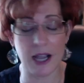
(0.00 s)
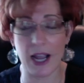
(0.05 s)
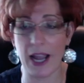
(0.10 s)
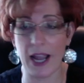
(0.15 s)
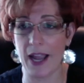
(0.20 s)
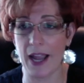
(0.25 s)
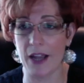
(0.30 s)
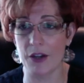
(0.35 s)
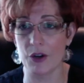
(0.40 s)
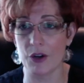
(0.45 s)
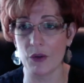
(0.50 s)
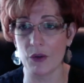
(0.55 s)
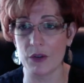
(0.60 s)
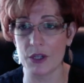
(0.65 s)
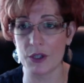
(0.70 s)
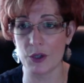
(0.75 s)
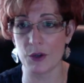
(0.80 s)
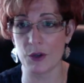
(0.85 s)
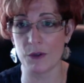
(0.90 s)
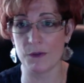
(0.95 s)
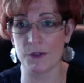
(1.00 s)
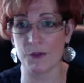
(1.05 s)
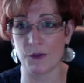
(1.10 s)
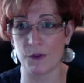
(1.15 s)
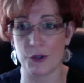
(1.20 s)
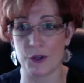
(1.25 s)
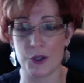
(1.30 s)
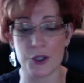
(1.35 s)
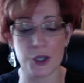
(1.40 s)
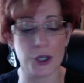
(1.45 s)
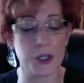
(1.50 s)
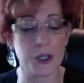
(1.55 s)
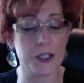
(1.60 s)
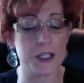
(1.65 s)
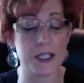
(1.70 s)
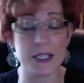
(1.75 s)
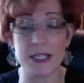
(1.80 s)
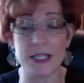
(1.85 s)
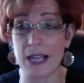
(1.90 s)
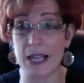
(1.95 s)
I had no reserves for
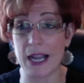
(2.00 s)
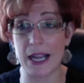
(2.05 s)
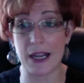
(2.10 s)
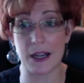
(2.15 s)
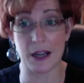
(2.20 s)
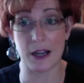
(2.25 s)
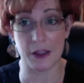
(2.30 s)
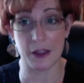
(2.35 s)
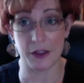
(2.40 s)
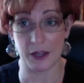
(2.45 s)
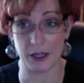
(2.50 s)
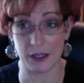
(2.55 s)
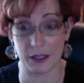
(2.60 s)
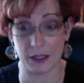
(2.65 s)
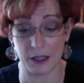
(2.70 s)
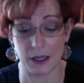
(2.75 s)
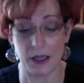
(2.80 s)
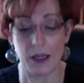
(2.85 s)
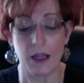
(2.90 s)
insurances. I had nothing.